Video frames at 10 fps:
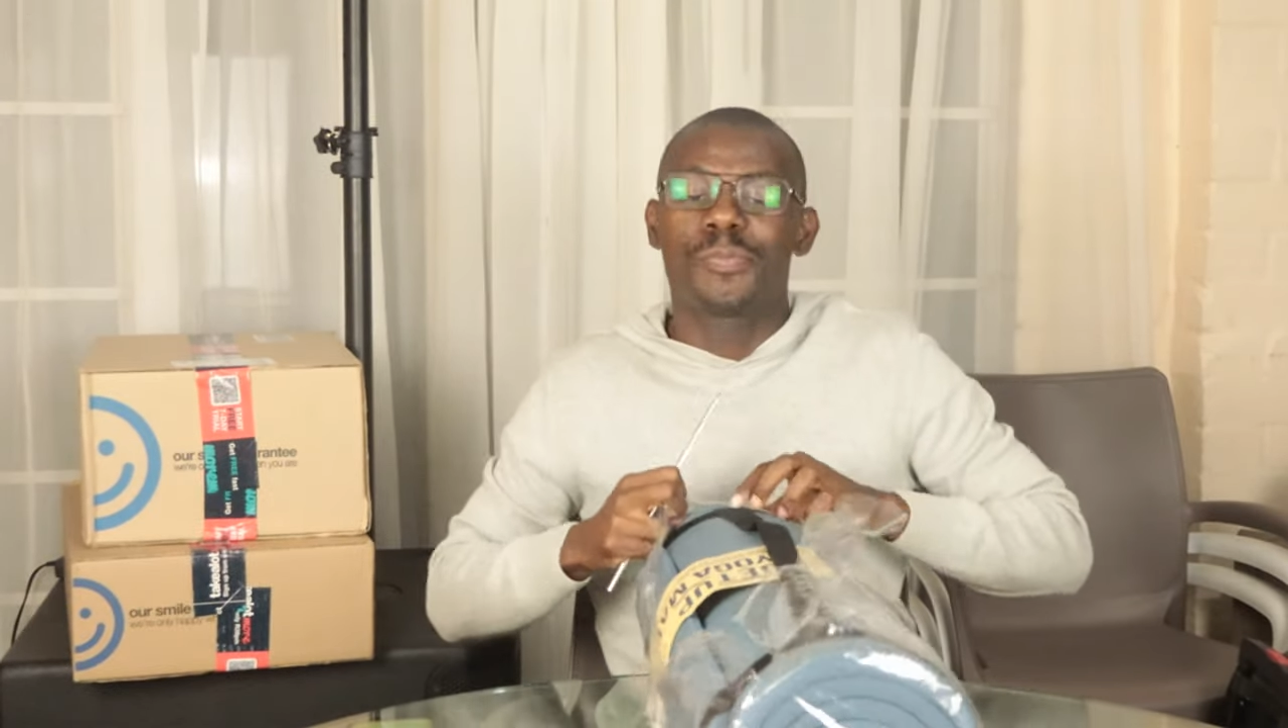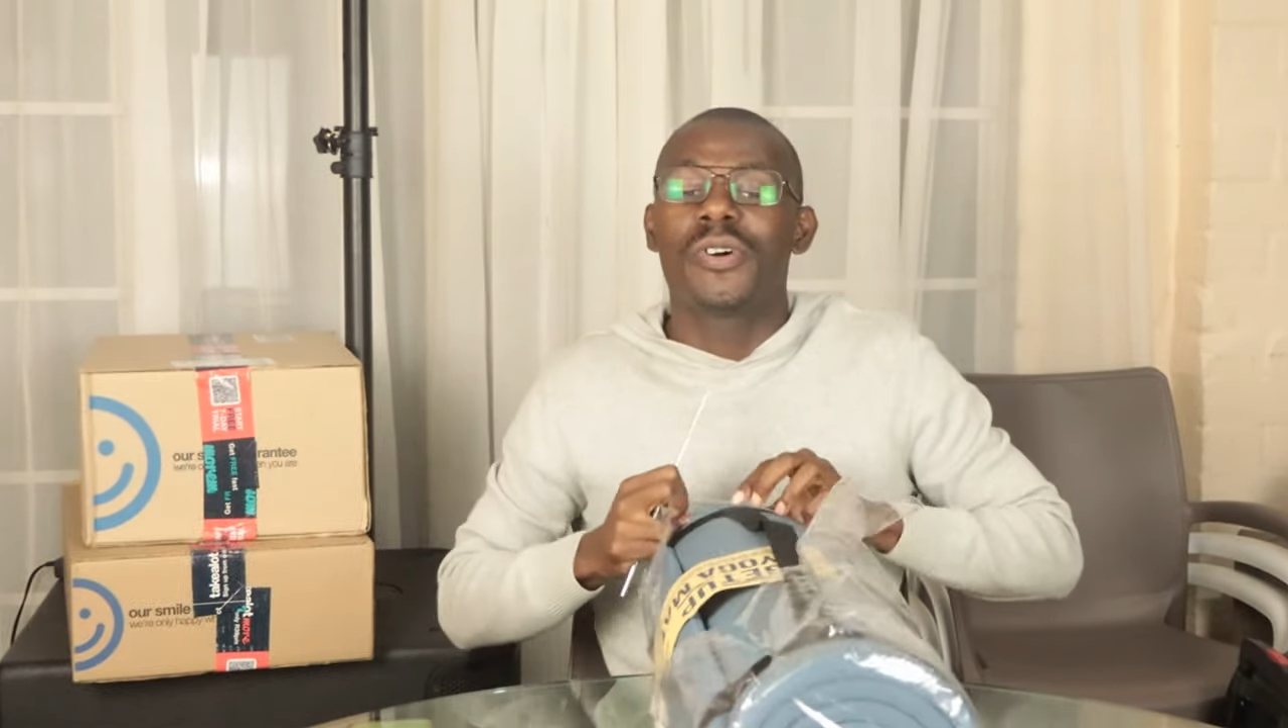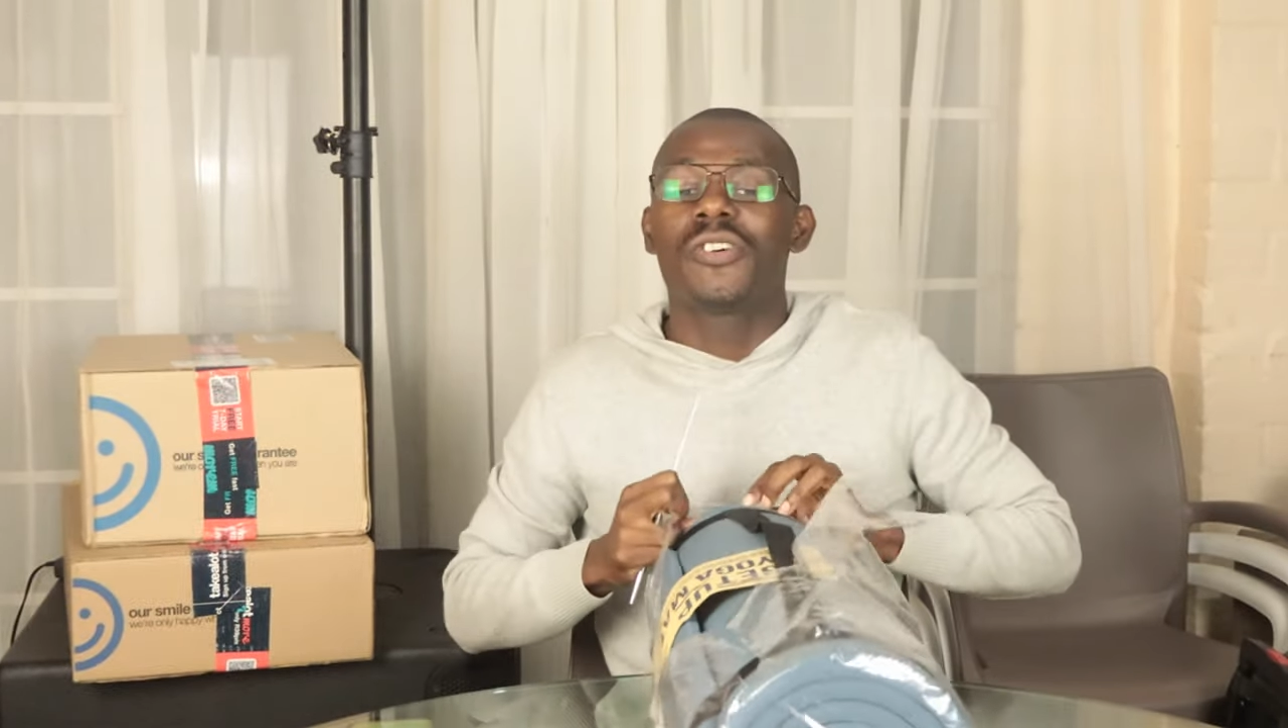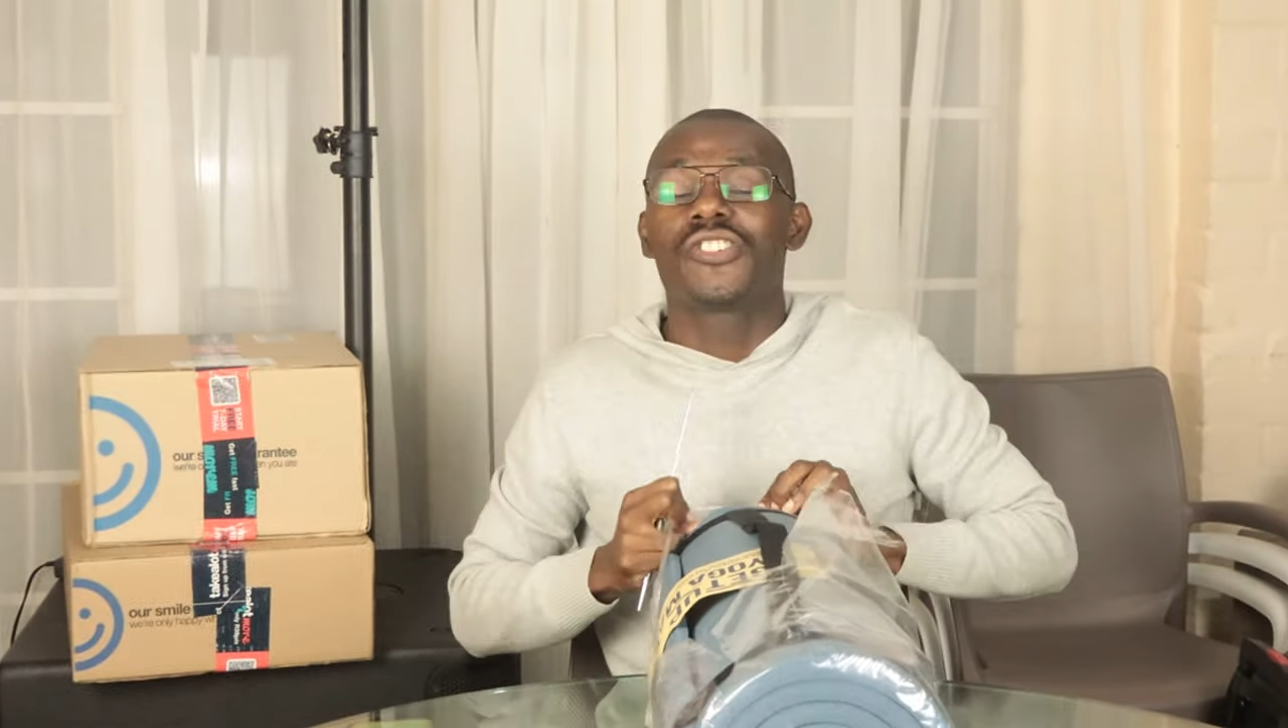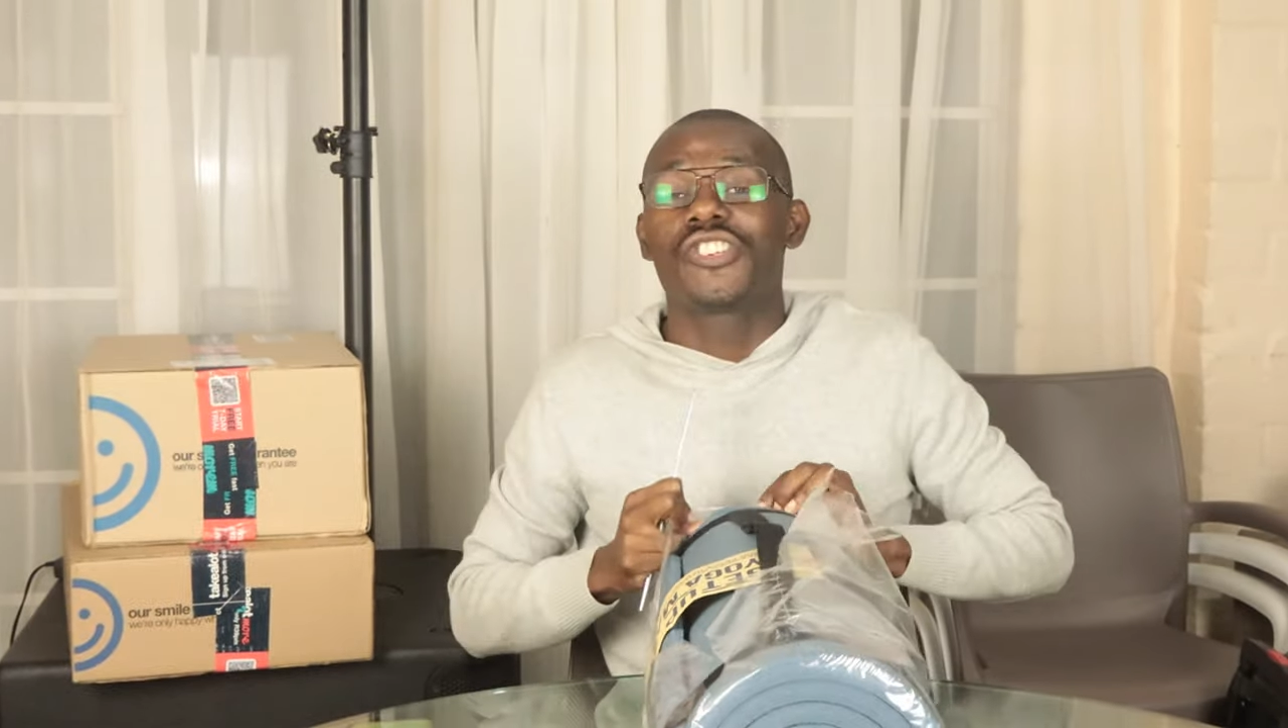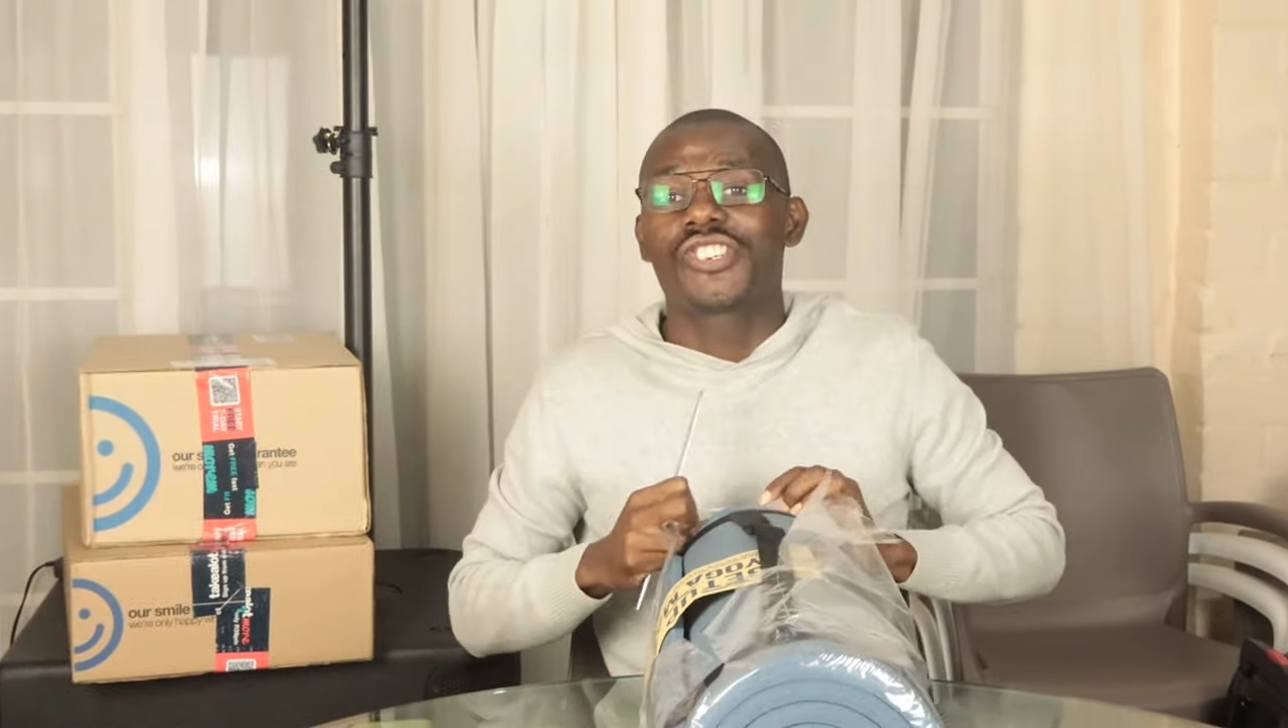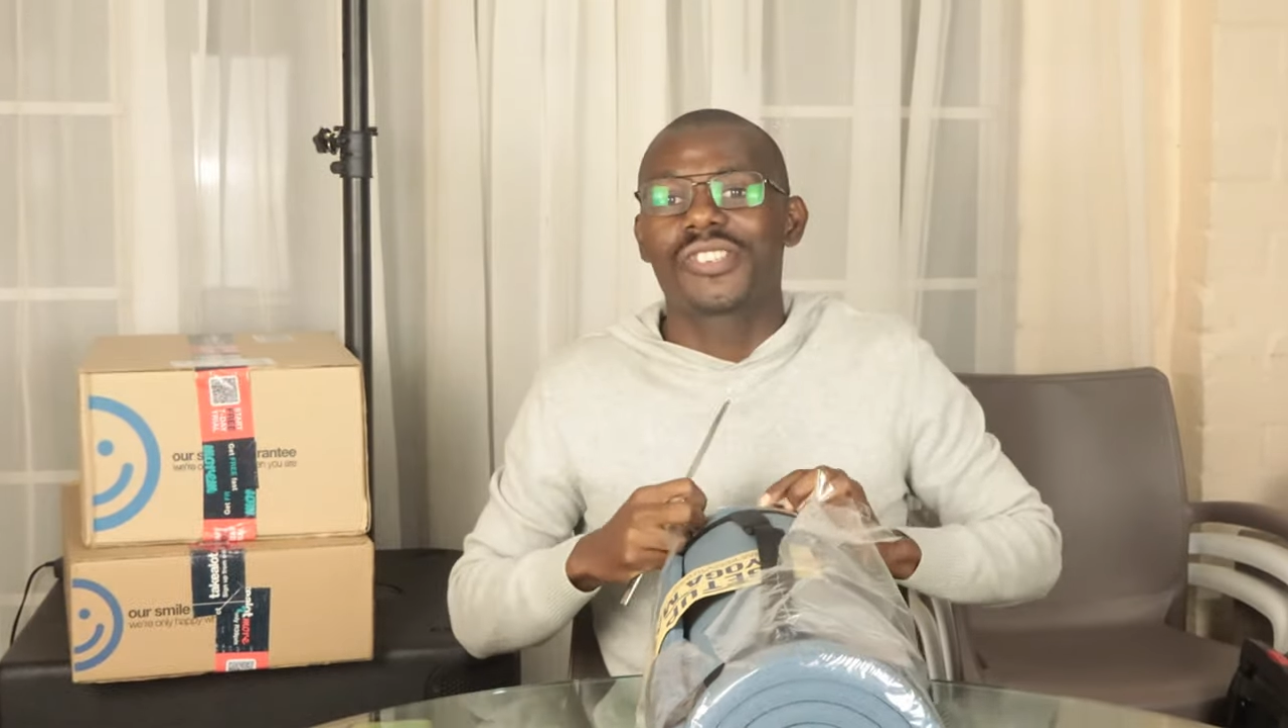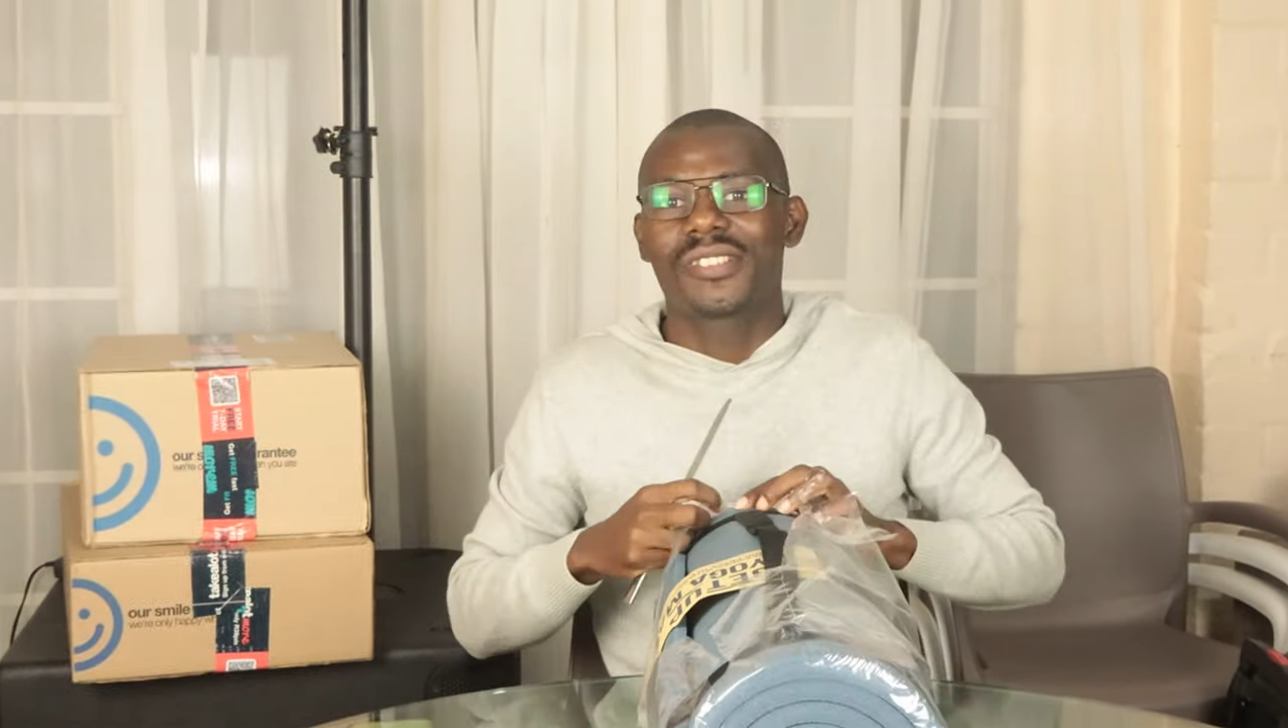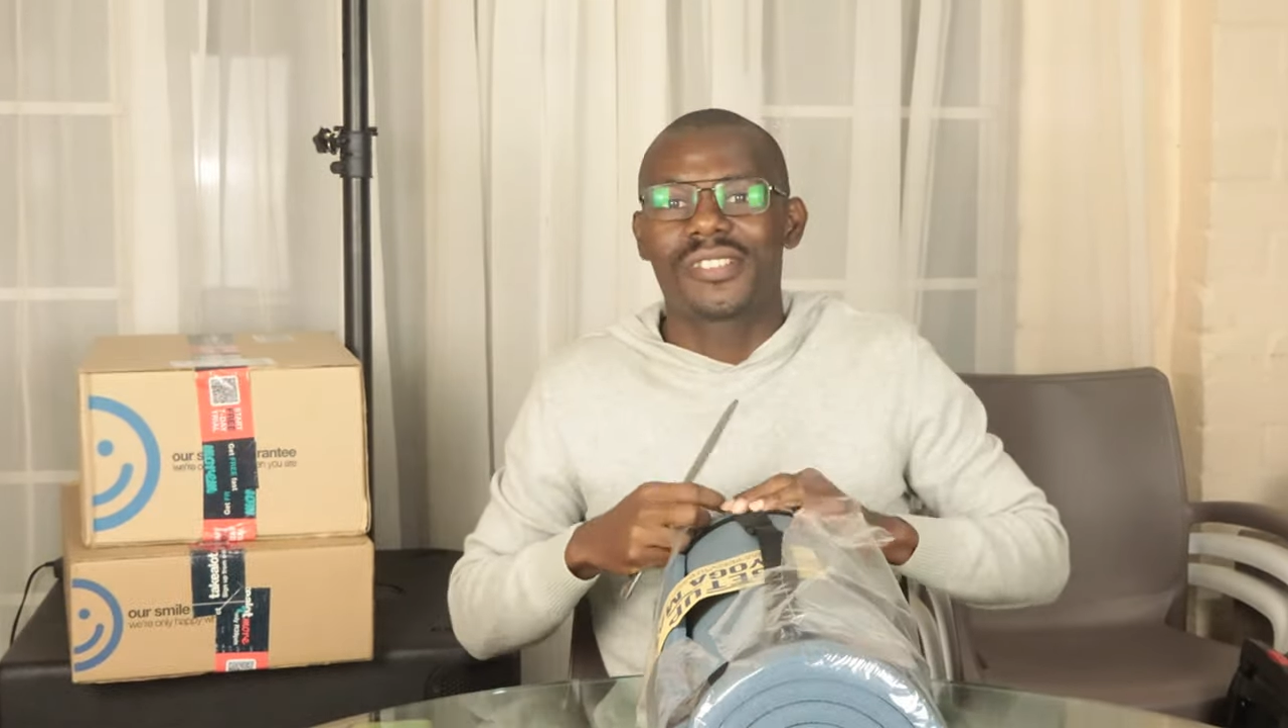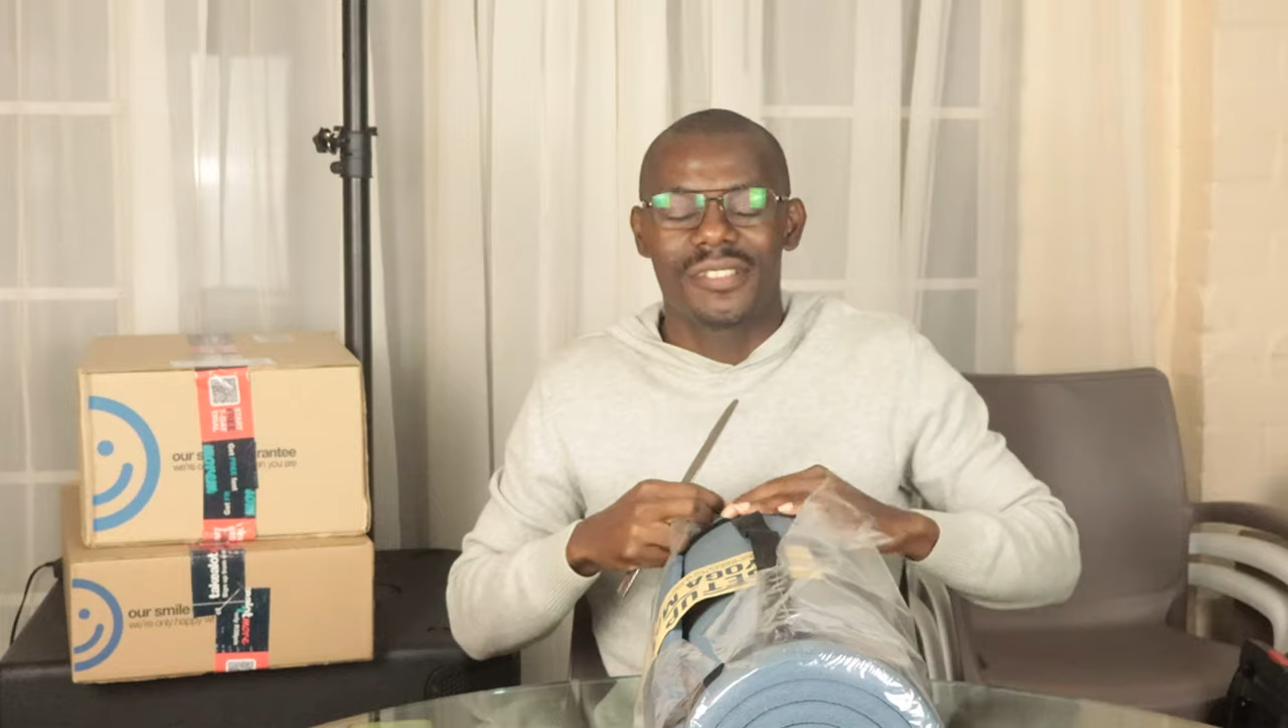sponge